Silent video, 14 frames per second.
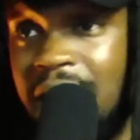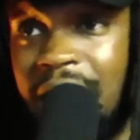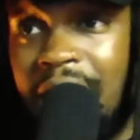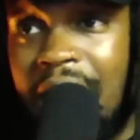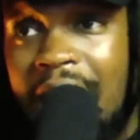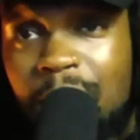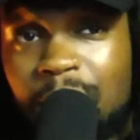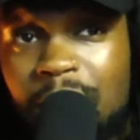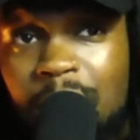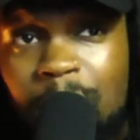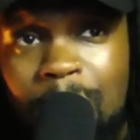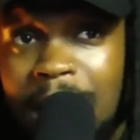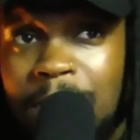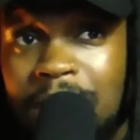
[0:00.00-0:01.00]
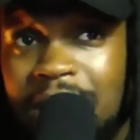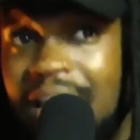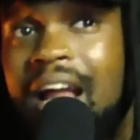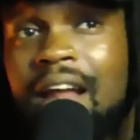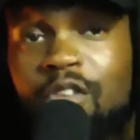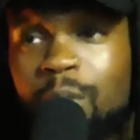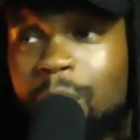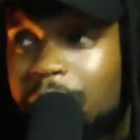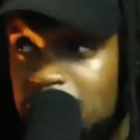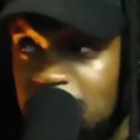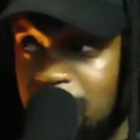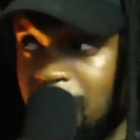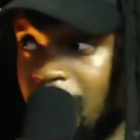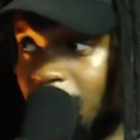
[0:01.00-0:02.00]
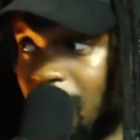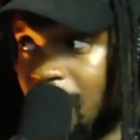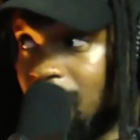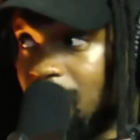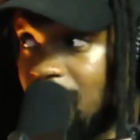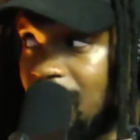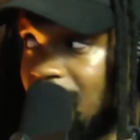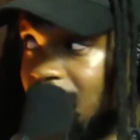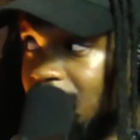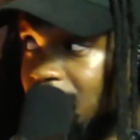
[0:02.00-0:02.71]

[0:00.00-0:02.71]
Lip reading: I don't know, maybe not everybody should be able to have a gun,